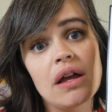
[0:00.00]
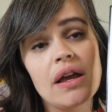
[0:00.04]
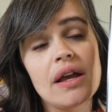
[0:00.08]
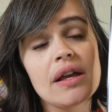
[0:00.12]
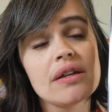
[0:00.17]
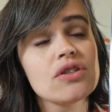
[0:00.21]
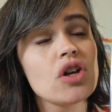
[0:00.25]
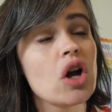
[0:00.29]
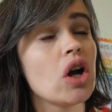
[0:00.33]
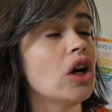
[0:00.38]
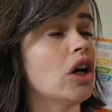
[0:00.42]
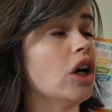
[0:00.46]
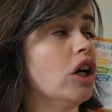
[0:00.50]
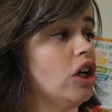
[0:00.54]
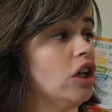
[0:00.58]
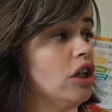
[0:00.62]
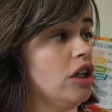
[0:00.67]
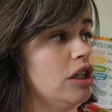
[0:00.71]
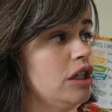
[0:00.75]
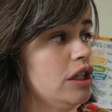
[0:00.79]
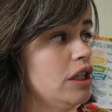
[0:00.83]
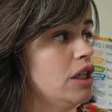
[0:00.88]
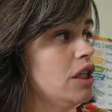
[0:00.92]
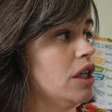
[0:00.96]
is
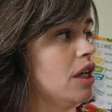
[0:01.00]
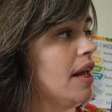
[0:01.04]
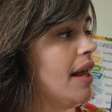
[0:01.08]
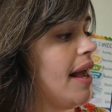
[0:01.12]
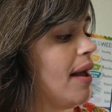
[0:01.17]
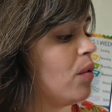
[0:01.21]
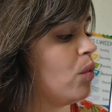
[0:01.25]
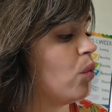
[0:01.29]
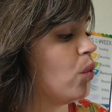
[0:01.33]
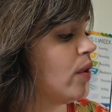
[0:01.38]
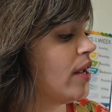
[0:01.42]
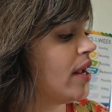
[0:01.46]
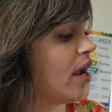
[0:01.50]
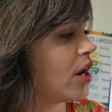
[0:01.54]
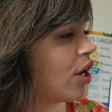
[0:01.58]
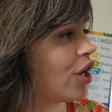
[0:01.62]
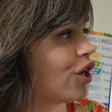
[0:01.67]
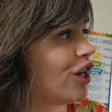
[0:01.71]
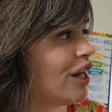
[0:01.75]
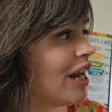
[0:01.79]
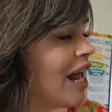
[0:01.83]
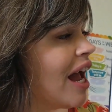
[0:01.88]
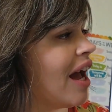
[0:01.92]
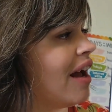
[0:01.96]
hurt, and we are
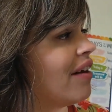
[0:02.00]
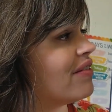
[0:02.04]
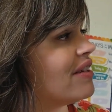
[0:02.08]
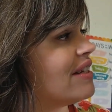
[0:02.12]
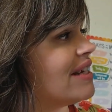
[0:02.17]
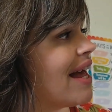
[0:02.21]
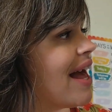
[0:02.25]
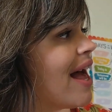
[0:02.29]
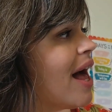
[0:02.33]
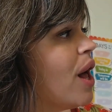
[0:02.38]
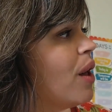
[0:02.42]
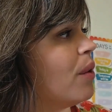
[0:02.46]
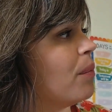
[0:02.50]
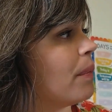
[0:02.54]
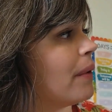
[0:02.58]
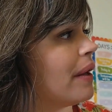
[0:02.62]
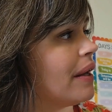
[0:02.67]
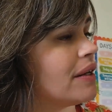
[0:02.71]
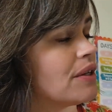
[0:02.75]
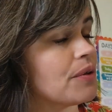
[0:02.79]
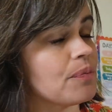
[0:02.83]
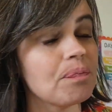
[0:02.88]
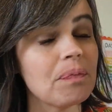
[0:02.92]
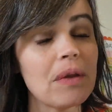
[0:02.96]
going to have to help
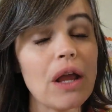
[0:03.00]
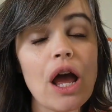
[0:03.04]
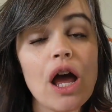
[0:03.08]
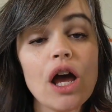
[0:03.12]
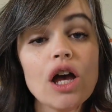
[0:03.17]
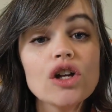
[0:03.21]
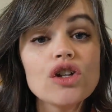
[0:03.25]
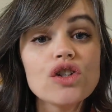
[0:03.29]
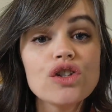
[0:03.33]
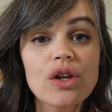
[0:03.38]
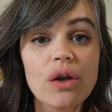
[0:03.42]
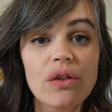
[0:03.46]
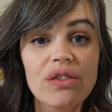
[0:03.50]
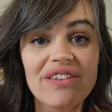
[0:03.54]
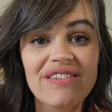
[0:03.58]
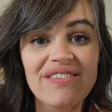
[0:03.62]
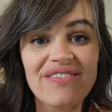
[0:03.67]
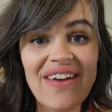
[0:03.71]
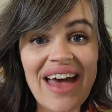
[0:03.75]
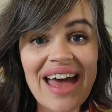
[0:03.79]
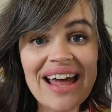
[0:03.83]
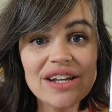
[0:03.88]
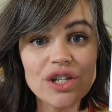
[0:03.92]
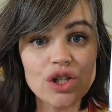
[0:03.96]
it. So the
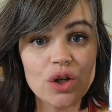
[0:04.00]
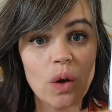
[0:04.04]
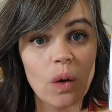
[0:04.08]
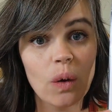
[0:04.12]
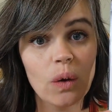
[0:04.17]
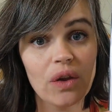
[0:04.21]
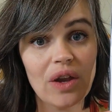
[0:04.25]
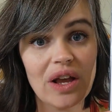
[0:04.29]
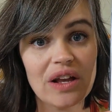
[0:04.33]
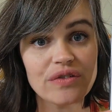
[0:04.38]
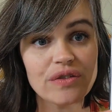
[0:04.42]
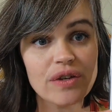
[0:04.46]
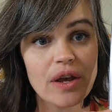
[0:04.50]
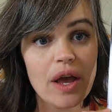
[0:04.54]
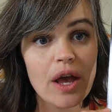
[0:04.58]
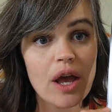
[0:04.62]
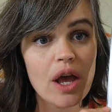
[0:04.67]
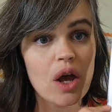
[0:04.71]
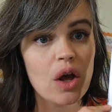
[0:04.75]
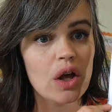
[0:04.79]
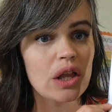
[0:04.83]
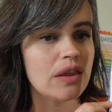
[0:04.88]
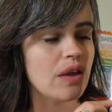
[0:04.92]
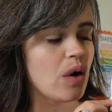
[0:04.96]
vet told us
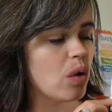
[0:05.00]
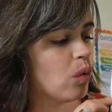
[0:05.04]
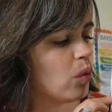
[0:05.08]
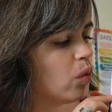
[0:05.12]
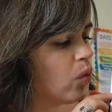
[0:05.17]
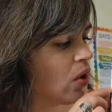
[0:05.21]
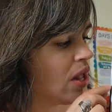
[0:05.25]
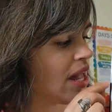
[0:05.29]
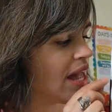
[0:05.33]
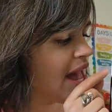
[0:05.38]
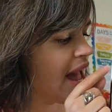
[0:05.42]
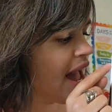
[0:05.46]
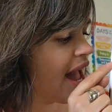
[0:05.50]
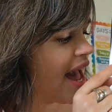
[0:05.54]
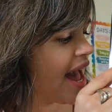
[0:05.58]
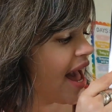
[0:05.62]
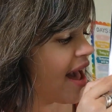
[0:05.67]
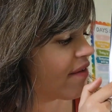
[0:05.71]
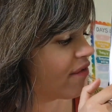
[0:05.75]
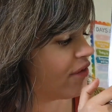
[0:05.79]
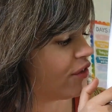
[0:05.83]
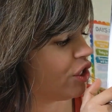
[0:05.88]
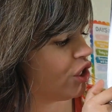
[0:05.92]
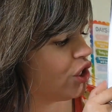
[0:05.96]
that we
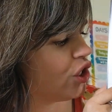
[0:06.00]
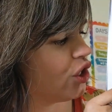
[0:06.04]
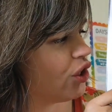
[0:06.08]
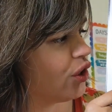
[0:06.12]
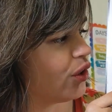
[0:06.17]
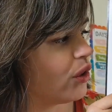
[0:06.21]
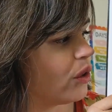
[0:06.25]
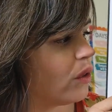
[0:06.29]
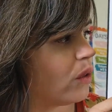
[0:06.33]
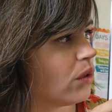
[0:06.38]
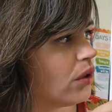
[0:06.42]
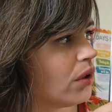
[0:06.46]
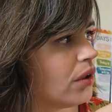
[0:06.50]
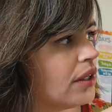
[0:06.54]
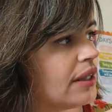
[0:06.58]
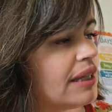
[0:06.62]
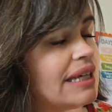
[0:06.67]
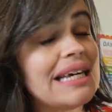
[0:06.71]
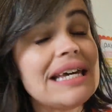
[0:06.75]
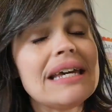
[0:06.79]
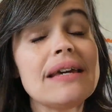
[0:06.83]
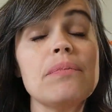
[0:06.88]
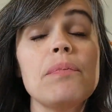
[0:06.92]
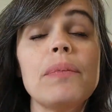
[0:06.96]
have to
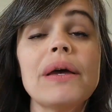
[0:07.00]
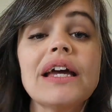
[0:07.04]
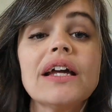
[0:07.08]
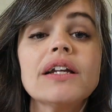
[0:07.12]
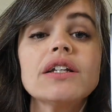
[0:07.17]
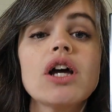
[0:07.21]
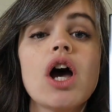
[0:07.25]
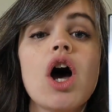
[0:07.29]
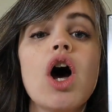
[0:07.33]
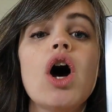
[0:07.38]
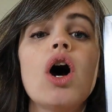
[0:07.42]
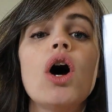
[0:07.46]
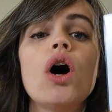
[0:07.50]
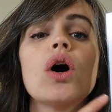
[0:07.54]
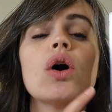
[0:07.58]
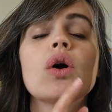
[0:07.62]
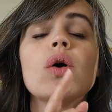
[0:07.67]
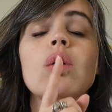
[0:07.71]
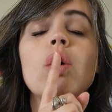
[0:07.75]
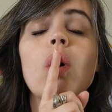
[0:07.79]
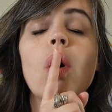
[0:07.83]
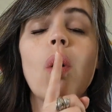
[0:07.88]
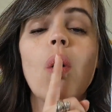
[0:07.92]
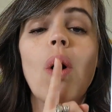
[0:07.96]
keep it
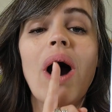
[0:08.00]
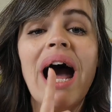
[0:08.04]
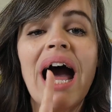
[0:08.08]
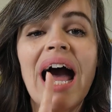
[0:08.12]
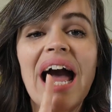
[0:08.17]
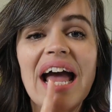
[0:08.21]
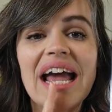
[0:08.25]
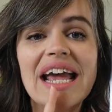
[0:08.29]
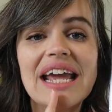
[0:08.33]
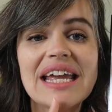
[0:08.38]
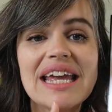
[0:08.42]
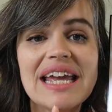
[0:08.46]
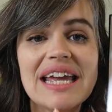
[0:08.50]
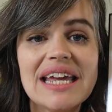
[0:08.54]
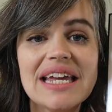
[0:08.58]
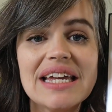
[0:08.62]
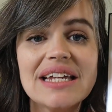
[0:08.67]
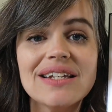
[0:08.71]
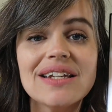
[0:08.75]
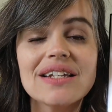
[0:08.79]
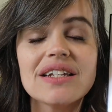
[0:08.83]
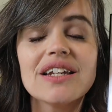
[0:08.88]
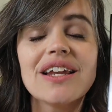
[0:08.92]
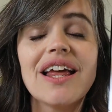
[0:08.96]

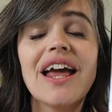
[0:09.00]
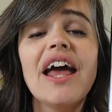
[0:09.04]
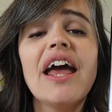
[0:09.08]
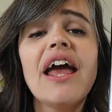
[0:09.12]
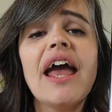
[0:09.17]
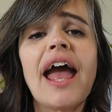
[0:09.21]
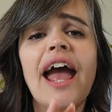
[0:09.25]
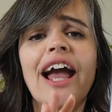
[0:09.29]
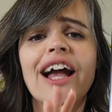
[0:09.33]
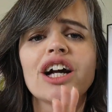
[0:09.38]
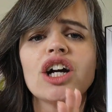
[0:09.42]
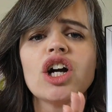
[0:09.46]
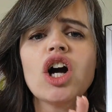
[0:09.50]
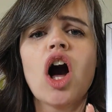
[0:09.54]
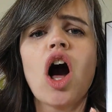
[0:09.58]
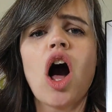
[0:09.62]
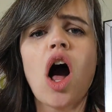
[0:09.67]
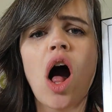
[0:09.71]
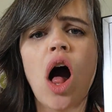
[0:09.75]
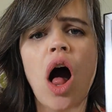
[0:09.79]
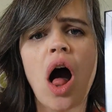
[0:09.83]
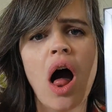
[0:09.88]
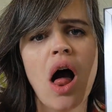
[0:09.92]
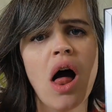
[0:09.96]
quiet and
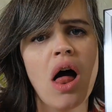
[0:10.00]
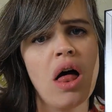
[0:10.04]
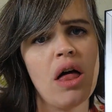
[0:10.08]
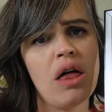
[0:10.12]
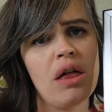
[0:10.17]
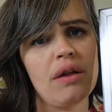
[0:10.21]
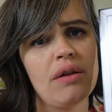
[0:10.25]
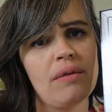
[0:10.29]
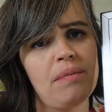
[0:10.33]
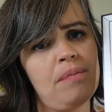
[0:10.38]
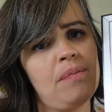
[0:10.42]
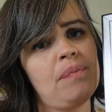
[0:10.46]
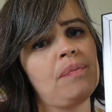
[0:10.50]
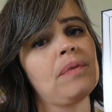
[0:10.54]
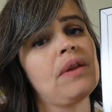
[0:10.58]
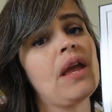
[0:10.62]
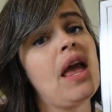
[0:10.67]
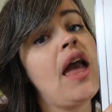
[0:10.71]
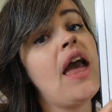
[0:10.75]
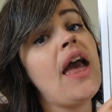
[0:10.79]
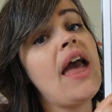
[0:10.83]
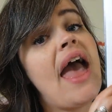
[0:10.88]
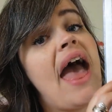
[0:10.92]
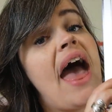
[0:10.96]
calm.
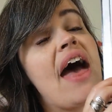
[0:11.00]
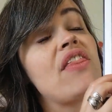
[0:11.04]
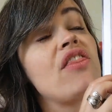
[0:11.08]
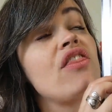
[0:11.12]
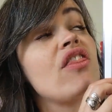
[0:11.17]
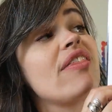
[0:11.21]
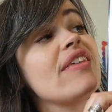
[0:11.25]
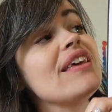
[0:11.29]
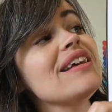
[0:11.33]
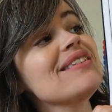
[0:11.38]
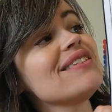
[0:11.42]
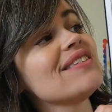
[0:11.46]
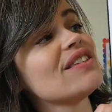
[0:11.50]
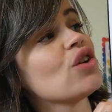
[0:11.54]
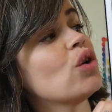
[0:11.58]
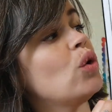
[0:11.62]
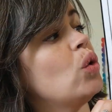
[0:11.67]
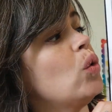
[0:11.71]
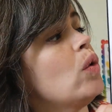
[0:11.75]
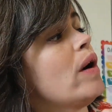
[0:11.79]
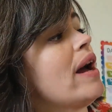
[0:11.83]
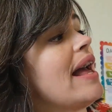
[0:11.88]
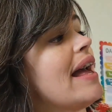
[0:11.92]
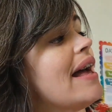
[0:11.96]
And this
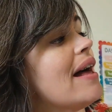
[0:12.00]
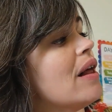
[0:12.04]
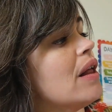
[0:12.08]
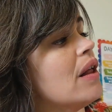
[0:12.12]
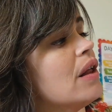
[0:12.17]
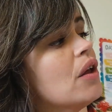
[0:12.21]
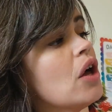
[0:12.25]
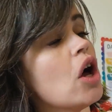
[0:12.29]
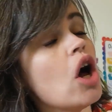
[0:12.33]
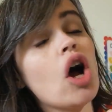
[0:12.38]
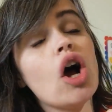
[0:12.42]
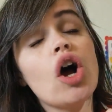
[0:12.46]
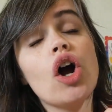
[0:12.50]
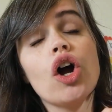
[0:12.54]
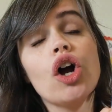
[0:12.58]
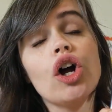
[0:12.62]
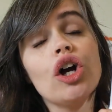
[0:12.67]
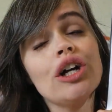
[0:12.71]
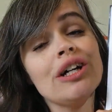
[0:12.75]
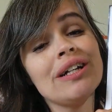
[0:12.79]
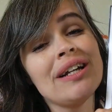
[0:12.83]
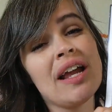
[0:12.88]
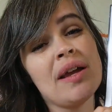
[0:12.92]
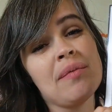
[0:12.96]
quail,
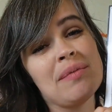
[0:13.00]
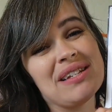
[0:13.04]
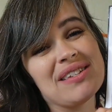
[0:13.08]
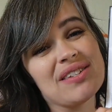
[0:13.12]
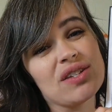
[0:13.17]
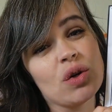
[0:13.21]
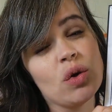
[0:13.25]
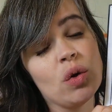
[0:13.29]
her name is